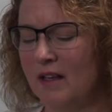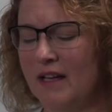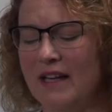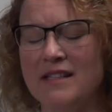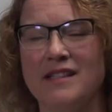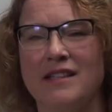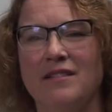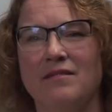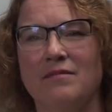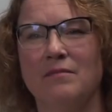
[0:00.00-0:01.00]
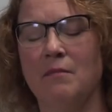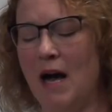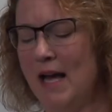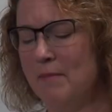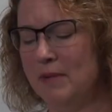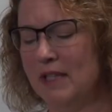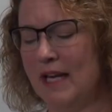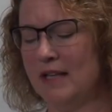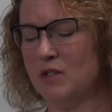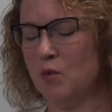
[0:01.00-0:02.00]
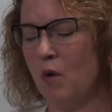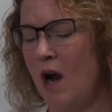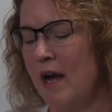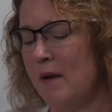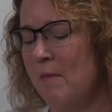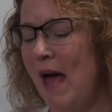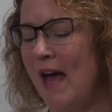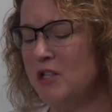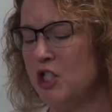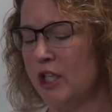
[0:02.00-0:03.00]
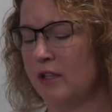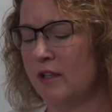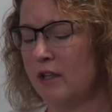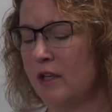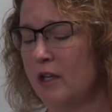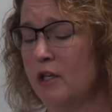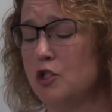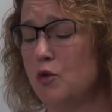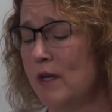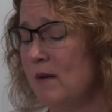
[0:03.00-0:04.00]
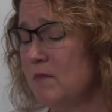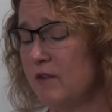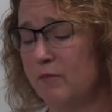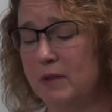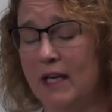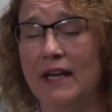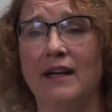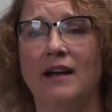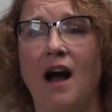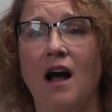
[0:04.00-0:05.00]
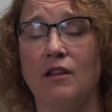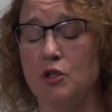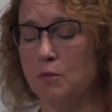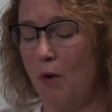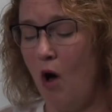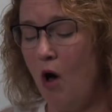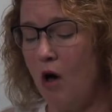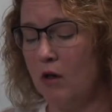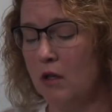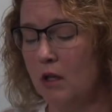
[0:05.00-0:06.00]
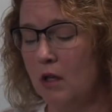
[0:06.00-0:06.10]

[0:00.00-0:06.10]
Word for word: isn't my place where I imagined, dreamed of playing college ball,